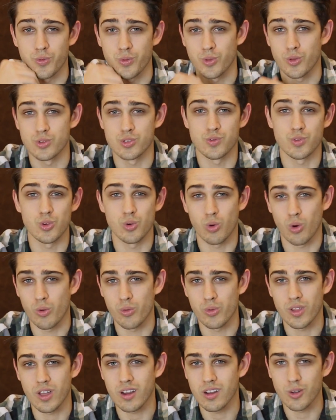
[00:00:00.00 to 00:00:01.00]
for those of you who are
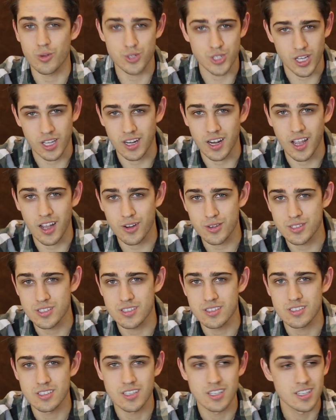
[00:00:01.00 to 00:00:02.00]
over there, go check it out.
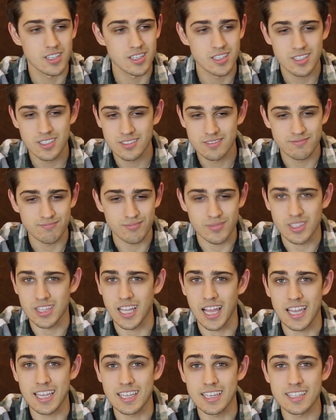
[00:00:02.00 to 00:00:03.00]

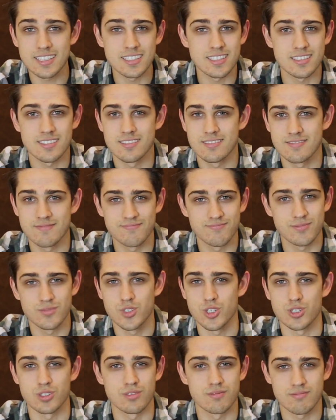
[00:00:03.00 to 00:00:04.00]
Like it,
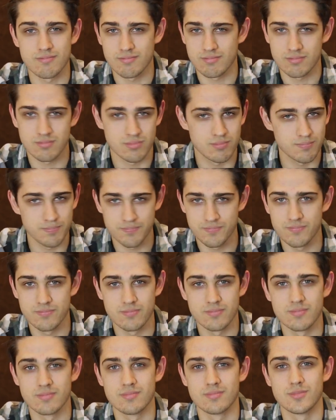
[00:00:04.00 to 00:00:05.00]
just
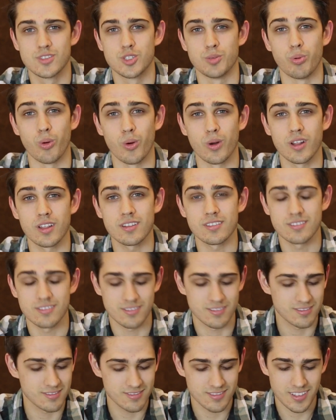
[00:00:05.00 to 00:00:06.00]
support it,
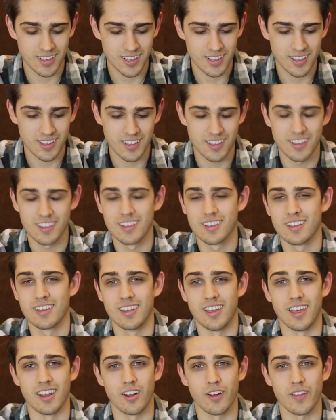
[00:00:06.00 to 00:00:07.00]

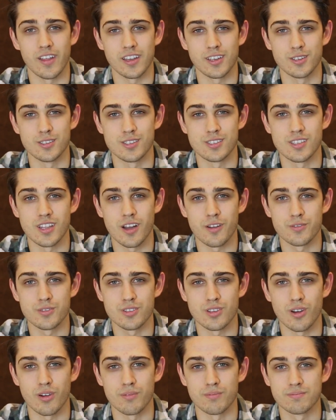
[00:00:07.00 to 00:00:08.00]
and all that good stuff.
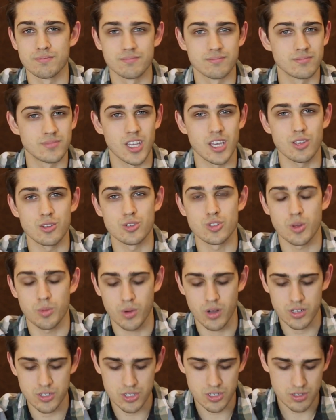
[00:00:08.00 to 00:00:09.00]
So thank you so
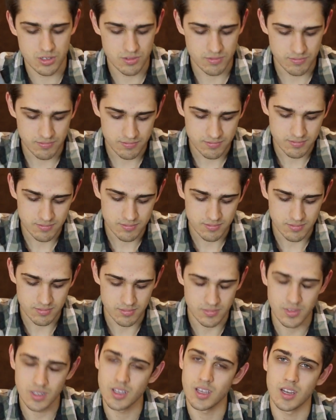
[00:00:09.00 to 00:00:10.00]
much,
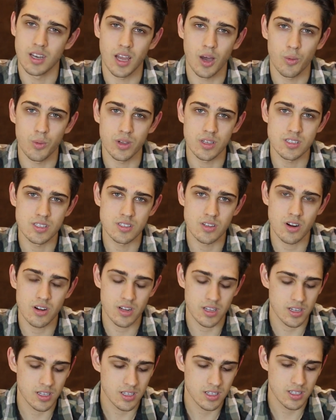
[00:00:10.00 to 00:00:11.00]
and now we'll get
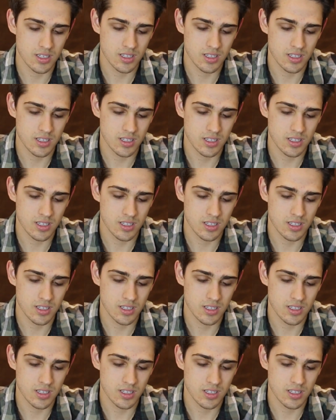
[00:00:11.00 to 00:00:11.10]
started.